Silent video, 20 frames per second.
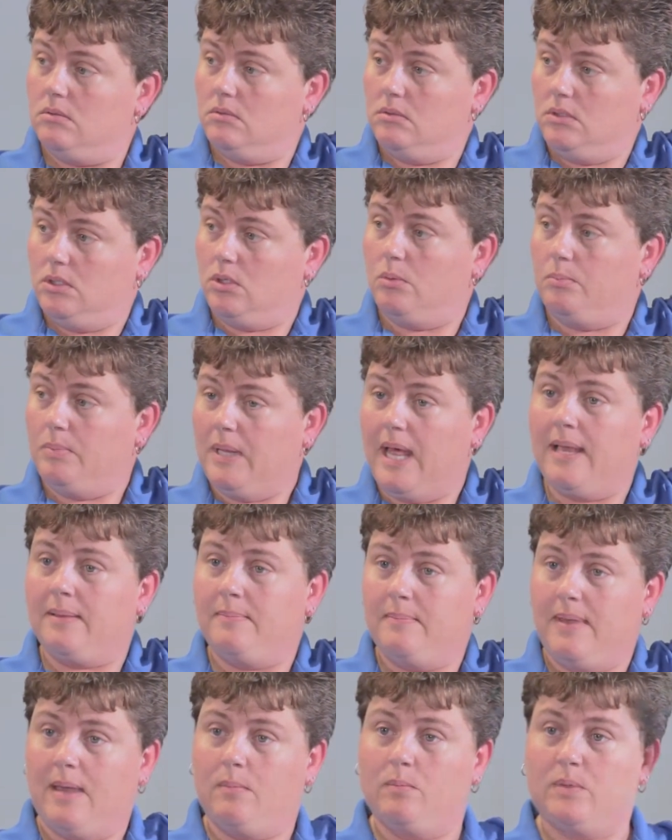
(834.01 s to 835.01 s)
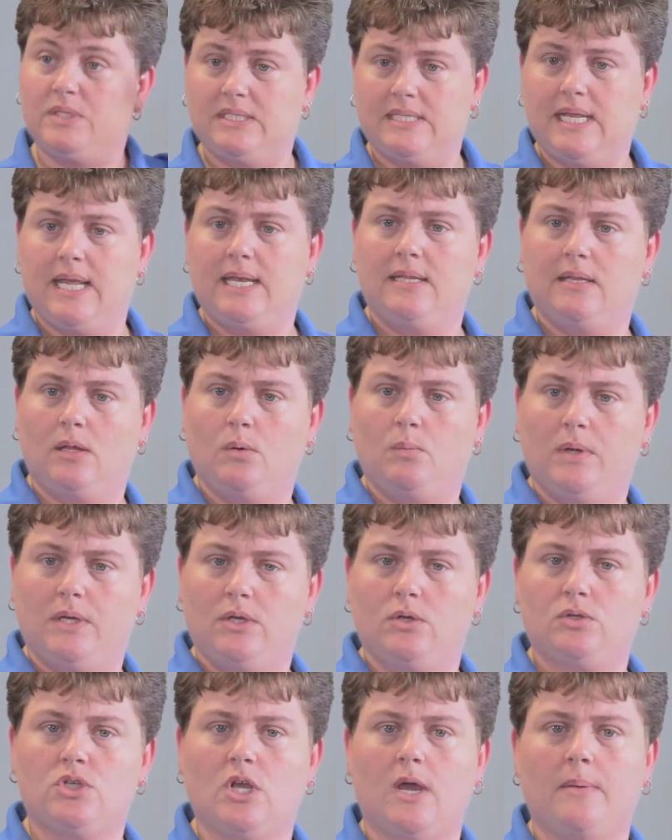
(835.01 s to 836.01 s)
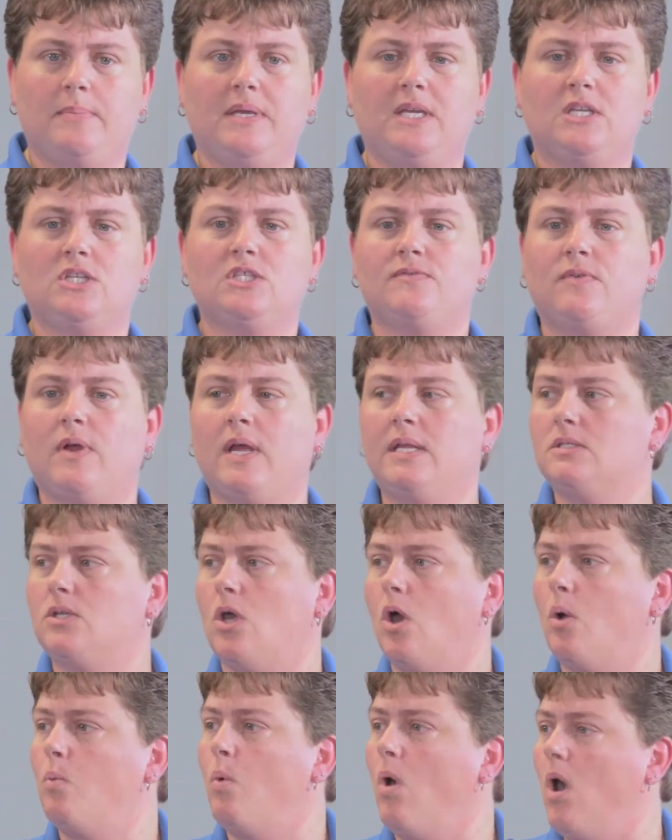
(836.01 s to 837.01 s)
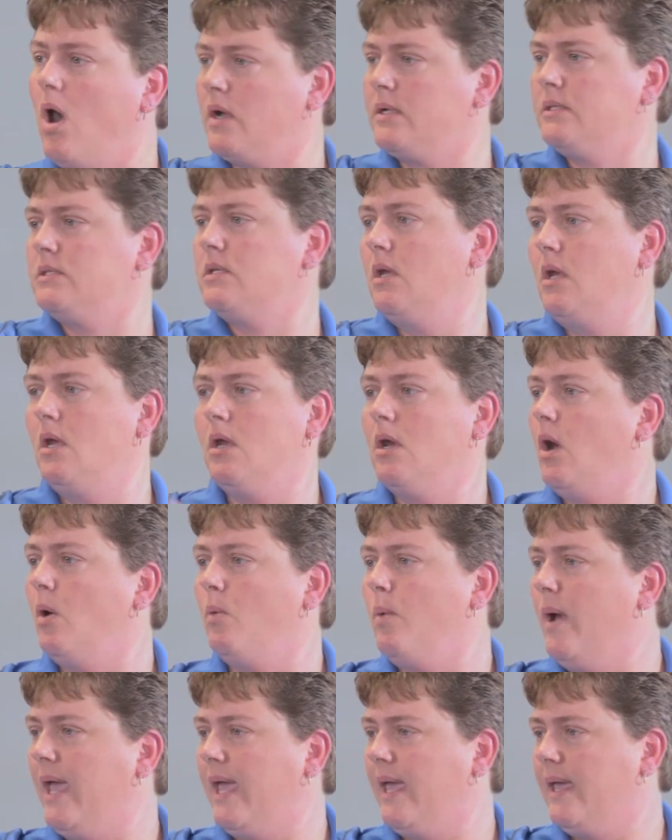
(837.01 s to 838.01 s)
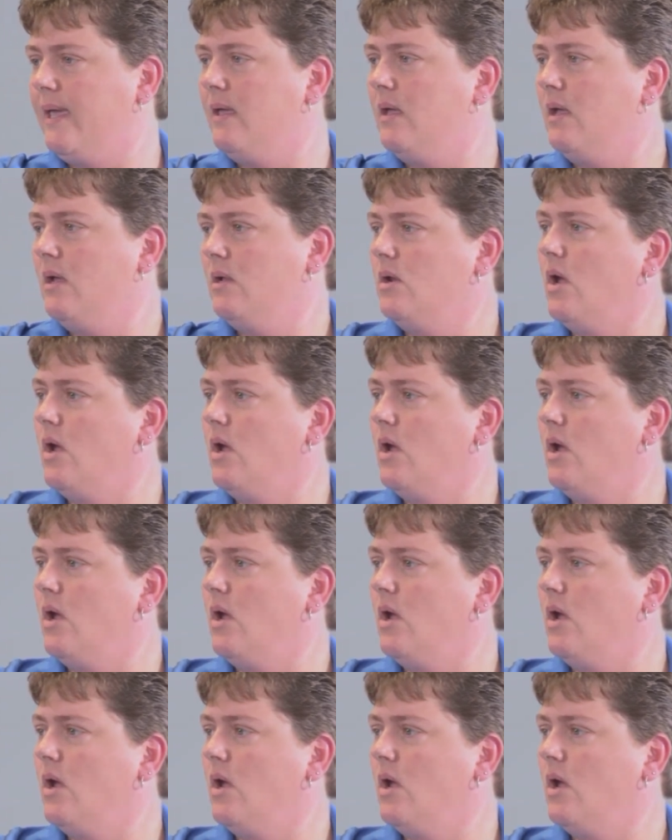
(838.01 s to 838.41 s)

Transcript: you know, black man was standing there window shopping and his friends all walked away,